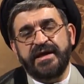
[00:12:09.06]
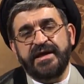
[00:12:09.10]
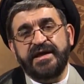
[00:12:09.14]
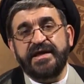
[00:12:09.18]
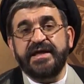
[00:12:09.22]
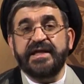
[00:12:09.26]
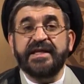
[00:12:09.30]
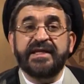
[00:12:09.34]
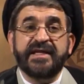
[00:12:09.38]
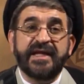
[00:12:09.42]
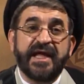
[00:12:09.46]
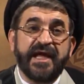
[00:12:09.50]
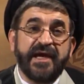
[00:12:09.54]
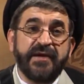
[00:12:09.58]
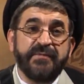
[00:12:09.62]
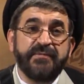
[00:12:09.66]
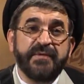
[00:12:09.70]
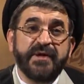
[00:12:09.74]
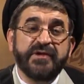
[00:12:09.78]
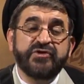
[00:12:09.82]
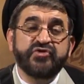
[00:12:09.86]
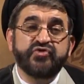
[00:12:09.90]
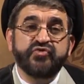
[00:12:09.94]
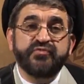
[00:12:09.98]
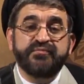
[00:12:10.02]
He is
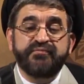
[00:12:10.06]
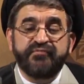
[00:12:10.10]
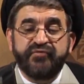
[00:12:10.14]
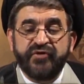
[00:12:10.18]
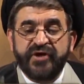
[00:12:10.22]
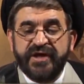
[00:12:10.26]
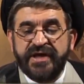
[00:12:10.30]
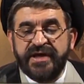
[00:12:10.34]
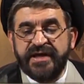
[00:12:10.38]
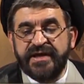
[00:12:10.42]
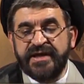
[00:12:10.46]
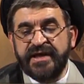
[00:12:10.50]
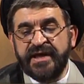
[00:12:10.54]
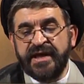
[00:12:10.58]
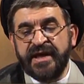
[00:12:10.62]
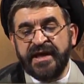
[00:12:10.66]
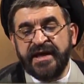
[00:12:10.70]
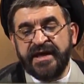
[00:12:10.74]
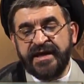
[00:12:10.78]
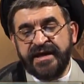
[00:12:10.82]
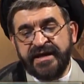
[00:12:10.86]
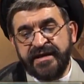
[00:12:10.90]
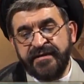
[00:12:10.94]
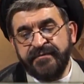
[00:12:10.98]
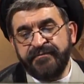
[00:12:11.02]
able to bring
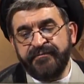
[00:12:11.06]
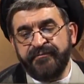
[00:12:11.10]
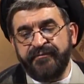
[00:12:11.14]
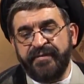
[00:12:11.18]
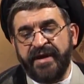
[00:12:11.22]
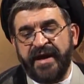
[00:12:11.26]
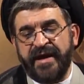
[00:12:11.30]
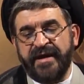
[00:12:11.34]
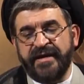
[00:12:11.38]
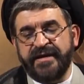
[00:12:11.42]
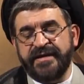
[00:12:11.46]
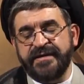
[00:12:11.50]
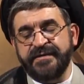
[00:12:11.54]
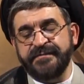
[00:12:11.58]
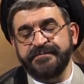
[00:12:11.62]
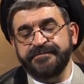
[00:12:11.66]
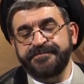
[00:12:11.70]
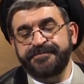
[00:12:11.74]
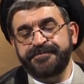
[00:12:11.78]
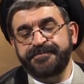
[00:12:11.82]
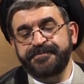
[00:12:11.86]
him back.